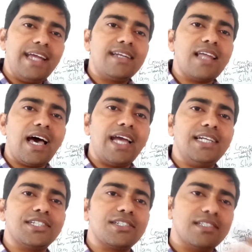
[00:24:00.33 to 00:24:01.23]
8
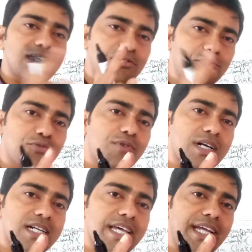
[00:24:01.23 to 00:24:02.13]
lines, the 2
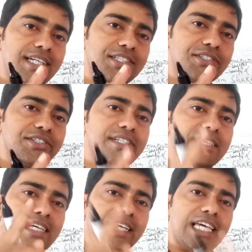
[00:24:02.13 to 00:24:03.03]
quatrains,
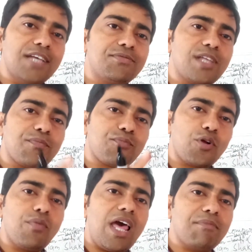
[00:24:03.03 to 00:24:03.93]
gives the
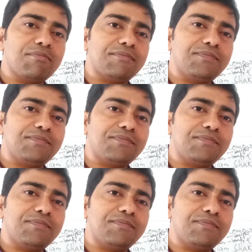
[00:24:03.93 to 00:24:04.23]
problem,